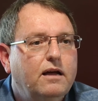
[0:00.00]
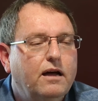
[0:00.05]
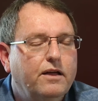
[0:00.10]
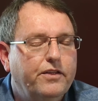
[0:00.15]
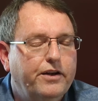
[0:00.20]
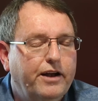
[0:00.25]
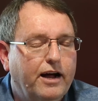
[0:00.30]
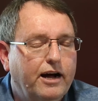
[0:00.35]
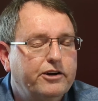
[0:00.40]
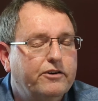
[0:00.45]

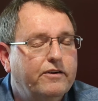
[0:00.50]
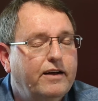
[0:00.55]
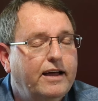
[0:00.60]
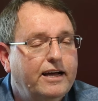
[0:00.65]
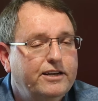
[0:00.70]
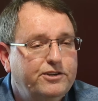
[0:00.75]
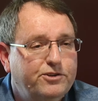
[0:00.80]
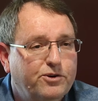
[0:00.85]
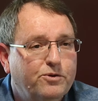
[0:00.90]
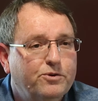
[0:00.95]
The doctor
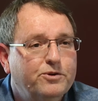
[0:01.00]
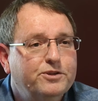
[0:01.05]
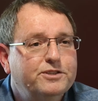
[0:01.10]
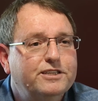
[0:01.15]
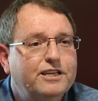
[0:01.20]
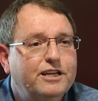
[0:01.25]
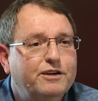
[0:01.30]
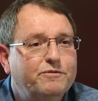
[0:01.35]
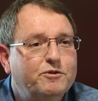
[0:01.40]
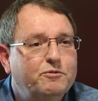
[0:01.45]
had told
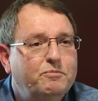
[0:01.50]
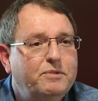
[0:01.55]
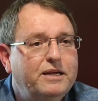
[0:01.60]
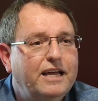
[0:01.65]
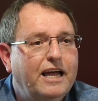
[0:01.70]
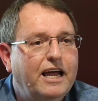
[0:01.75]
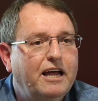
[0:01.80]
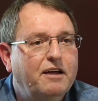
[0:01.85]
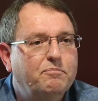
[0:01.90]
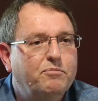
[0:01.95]
us that it would
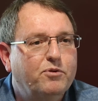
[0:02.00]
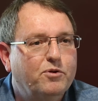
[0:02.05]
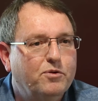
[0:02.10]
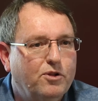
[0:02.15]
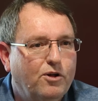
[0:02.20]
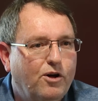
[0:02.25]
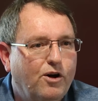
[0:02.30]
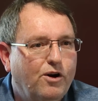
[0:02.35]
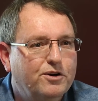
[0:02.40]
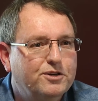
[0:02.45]
be a
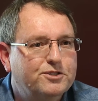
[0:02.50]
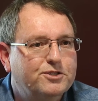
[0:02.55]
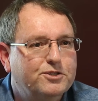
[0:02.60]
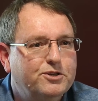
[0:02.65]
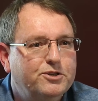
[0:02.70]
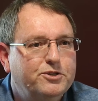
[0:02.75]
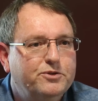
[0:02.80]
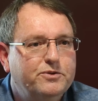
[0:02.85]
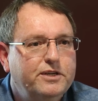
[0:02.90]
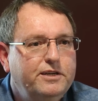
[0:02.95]
prolonged
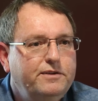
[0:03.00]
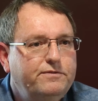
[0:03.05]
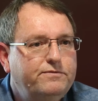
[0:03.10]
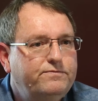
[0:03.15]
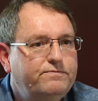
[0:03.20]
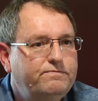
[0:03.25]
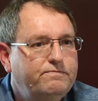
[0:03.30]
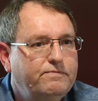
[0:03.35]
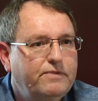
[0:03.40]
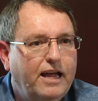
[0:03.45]
surgery,
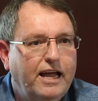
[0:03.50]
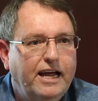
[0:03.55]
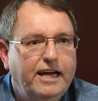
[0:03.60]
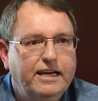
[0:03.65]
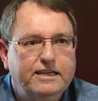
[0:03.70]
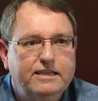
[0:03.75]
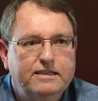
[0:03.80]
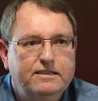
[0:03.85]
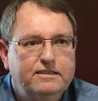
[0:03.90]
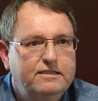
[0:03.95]

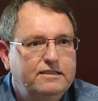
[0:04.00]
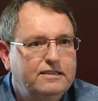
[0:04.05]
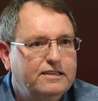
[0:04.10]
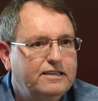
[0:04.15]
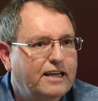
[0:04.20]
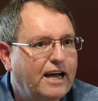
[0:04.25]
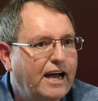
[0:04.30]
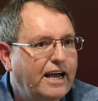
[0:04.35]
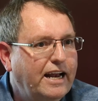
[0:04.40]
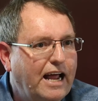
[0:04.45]
8 to
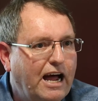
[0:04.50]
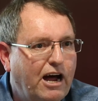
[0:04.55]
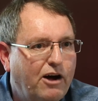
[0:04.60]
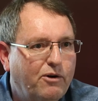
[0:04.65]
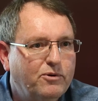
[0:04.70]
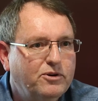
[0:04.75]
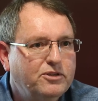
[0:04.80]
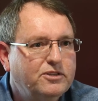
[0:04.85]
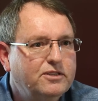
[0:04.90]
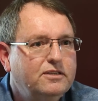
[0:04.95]
9
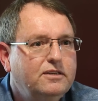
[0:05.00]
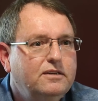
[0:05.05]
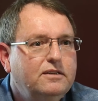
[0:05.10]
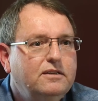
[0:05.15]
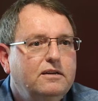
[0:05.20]
hours.